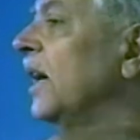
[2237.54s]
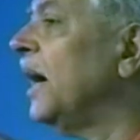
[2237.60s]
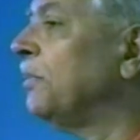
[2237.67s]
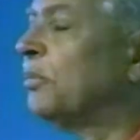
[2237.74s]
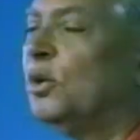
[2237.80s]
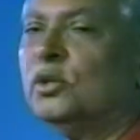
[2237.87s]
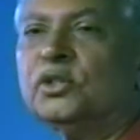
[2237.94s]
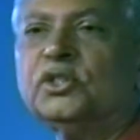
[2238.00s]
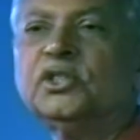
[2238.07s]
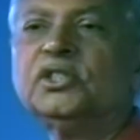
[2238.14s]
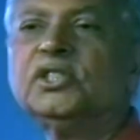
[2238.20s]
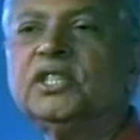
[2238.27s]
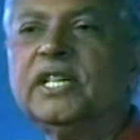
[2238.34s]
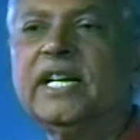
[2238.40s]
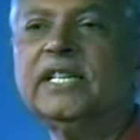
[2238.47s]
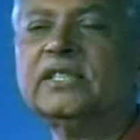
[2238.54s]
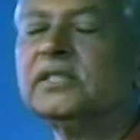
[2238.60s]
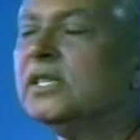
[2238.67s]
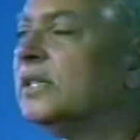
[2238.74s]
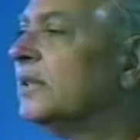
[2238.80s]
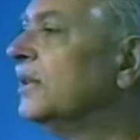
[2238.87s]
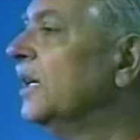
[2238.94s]
of course, she gets
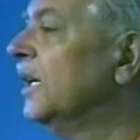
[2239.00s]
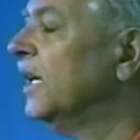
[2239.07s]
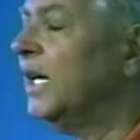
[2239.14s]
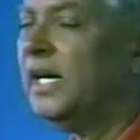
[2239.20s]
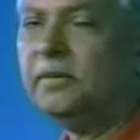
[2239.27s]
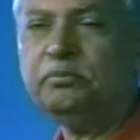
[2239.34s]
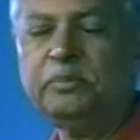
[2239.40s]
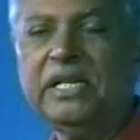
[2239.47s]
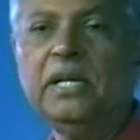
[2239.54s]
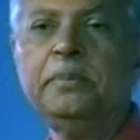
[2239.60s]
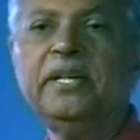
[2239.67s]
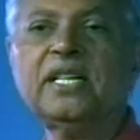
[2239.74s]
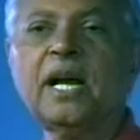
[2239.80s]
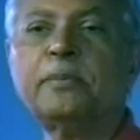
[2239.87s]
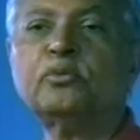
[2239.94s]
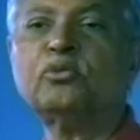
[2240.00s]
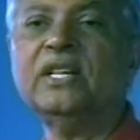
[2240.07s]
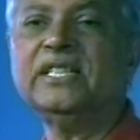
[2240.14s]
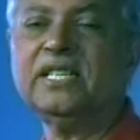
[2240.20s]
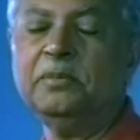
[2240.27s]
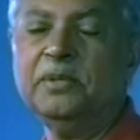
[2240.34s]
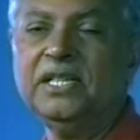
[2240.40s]
the uh, benefit of
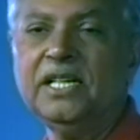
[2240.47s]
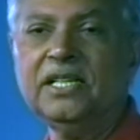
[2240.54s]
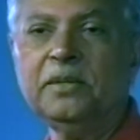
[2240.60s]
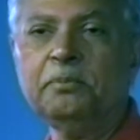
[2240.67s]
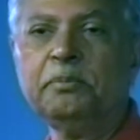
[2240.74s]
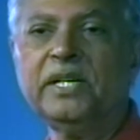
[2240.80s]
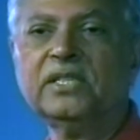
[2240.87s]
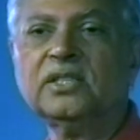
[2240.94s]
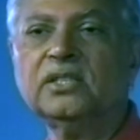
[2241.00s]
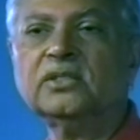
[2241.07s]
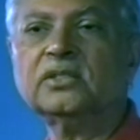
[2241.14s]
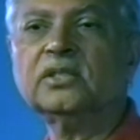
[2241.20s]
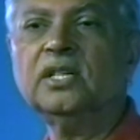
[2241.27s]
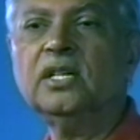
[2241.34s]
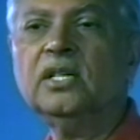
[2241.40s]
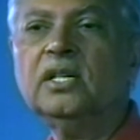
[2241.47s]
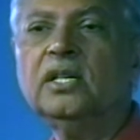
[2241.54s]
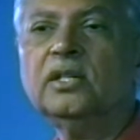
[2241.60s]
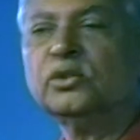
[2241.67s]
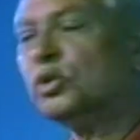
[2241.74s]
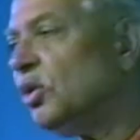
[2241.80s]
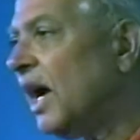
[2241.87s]
twenty million impressions.
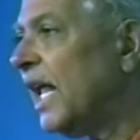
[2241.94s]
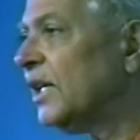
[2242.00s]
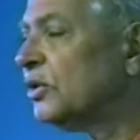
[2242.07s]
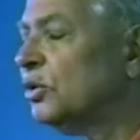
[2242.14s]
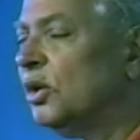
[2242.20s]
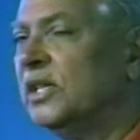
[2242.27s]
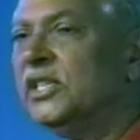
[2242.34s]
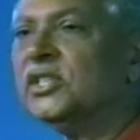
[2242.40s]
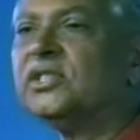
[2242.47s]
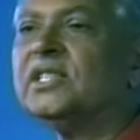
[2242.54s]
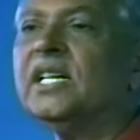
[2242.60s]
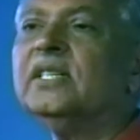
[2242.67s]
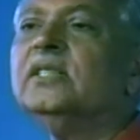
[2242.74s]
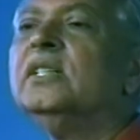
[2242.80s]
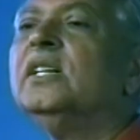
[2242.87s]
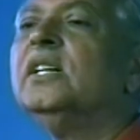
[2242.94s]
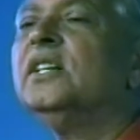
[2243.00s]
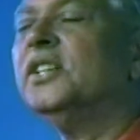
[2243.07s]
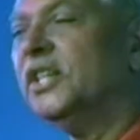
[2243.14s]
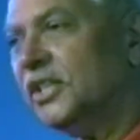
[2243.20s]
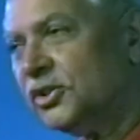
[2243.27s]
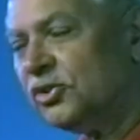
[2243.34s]
So also his son,
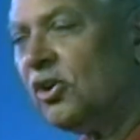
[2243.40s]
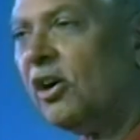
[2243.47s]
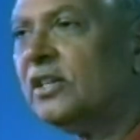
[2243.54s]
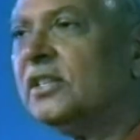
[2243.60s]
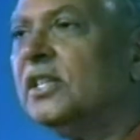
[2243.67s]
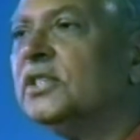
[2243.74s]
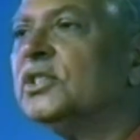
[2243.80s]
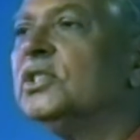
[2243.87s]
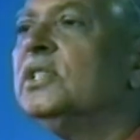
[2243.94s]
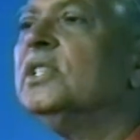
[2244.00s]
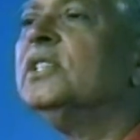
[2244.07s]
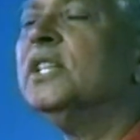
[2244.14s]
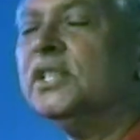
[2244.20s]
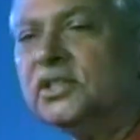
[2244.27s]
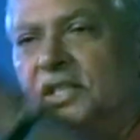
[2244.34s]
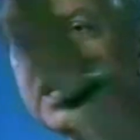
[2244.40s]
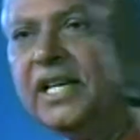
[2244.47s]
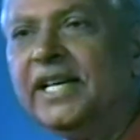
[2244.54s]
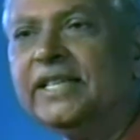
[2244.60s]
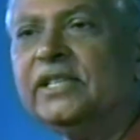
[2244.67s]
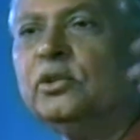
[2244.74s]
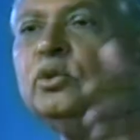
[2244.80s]
his daughters, his
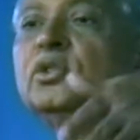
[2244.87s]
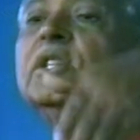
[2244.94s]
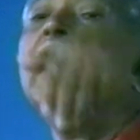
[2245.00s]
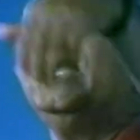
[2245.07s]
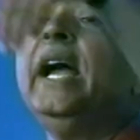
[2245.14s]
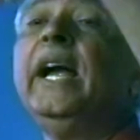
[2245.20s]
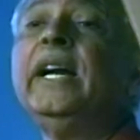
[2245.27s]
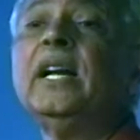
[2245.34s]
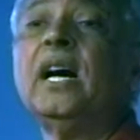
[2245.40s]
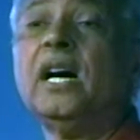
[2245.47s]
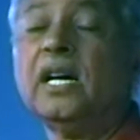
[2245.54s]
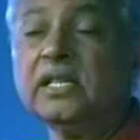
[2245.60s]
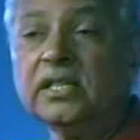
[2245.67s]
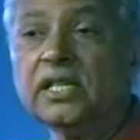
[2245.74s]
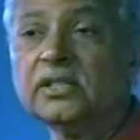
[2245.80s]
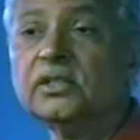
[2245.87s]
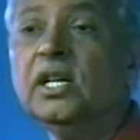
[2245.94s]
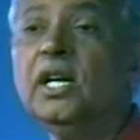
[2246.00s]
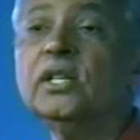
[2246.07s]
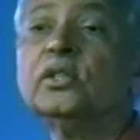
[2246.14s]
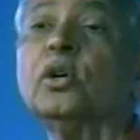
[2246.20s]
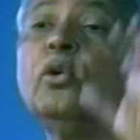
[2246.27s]
relatives and others,
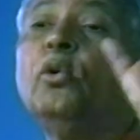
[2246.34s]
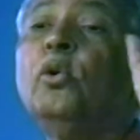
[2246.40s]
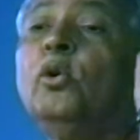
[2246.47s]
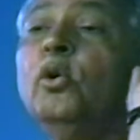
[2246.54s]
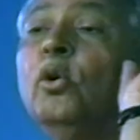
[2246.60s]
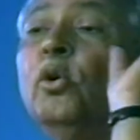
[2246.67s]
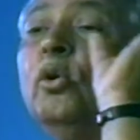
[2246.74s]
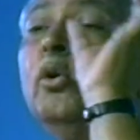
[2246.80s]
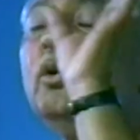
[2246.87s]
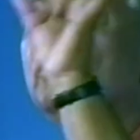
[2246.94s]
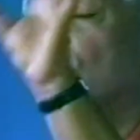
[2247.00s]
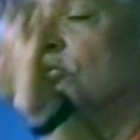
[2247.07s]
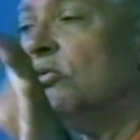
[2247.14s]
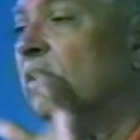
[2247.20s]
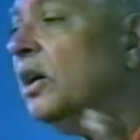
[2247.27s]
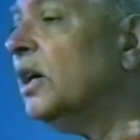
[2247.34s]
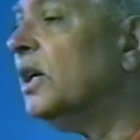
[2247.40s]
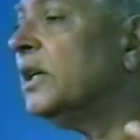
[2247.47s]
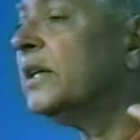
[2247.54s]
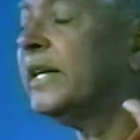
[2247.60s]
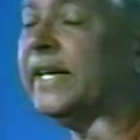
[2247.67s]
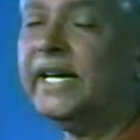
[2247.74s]
the whole
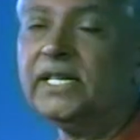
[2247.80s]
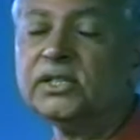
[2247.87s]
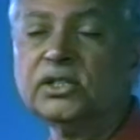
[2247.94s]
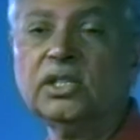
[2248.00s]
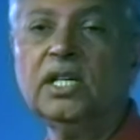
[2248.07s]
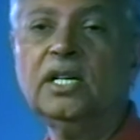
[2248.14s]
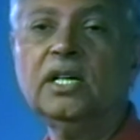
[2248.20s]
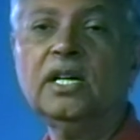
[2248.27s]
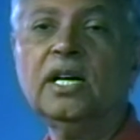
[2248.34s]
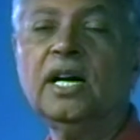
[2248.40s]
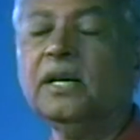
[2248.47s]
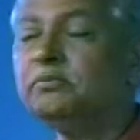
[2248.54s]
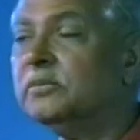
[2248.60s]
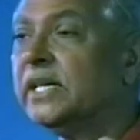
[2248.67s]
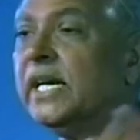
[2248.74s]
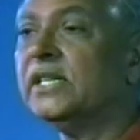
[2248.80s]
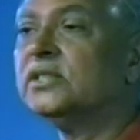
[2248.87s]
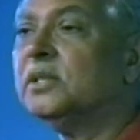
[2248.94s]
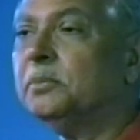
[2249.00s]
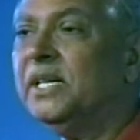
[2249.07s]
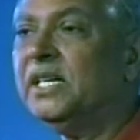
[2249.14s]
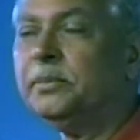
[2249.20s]
world gets, um, gets
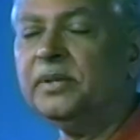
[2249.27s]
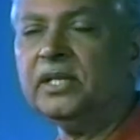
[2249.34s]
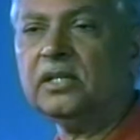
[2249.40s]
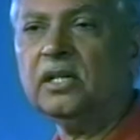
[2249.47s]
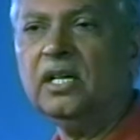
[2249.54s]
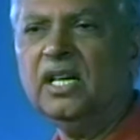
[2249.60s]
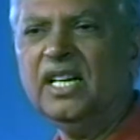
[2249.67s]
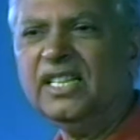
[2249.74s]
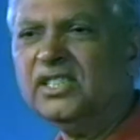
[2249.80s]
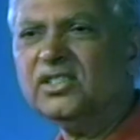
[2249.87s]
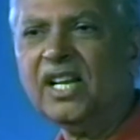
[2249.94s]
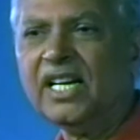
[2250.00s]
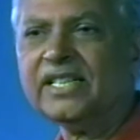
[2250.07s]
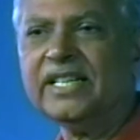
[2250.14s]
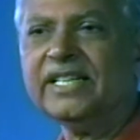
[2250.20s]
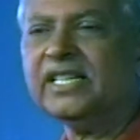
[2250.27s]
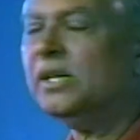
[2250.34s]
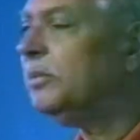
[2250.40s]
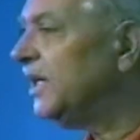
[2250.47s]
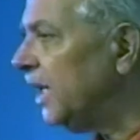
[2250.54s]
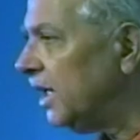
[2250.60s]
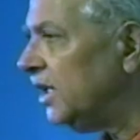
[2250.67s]
the benefit. It is not
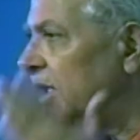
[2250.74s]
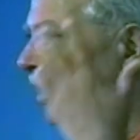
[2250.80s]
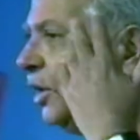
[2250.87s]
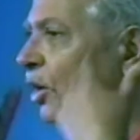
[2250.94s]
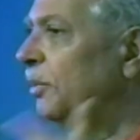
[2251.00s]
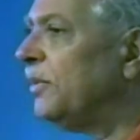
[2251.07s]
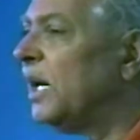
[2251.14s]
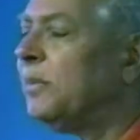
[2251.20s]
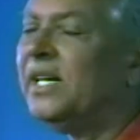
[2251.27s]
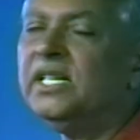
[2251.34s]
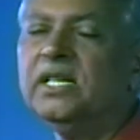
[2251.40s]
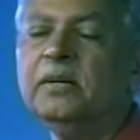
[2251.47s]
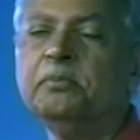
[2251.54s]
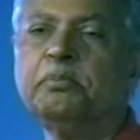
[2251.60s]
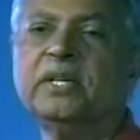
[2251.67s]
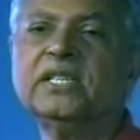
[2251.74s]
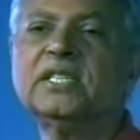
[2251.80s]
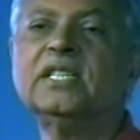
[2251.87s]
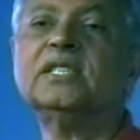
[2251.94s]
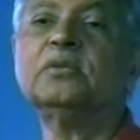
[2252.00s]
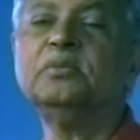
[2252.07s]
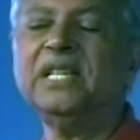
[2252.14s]
eighty million innumerable
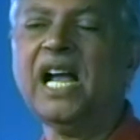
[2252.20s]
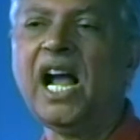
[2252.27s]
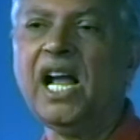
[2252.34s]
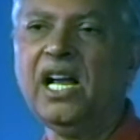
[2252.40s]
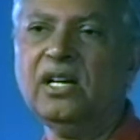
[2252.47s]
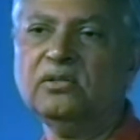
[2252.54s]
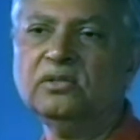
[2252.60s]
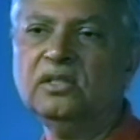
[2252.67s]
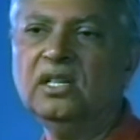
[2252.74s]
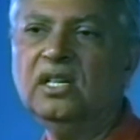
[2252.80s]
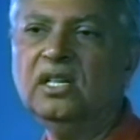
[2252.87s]
impressions we have.